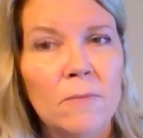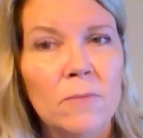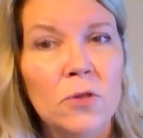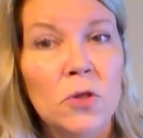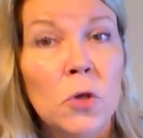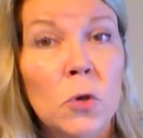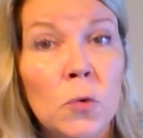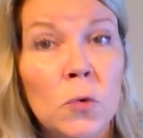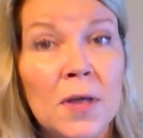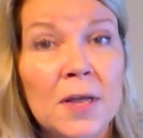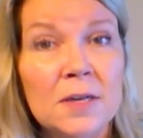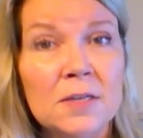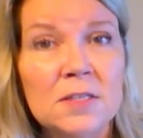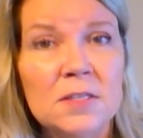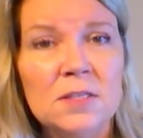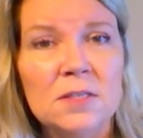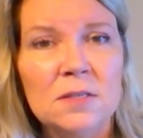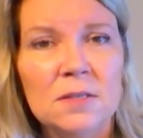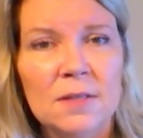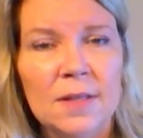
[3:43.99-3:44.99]

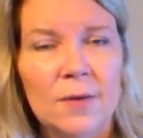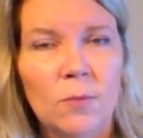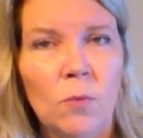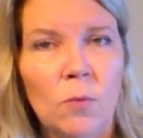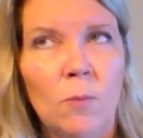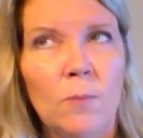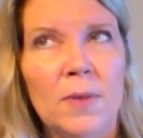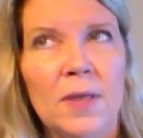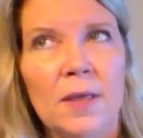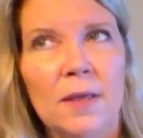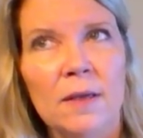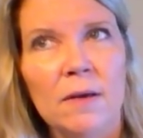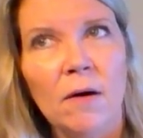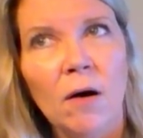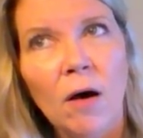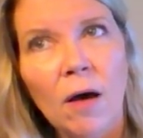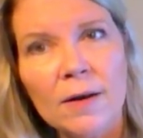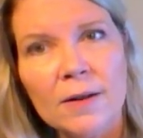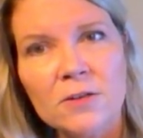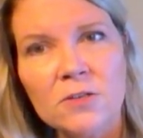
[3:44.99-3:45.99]
units that will be
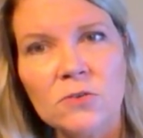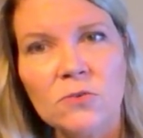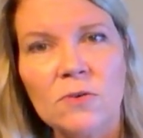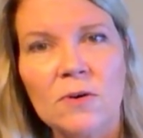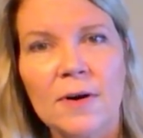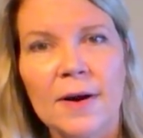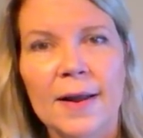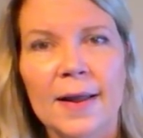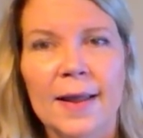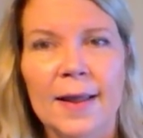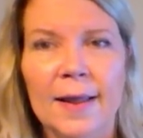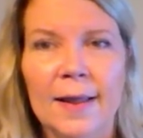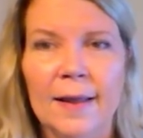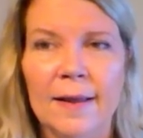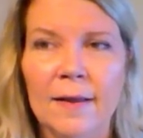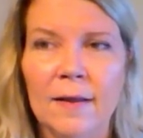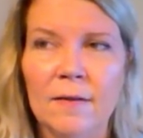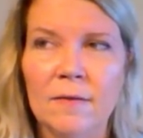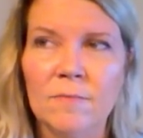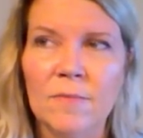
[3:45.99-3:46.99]
auditory,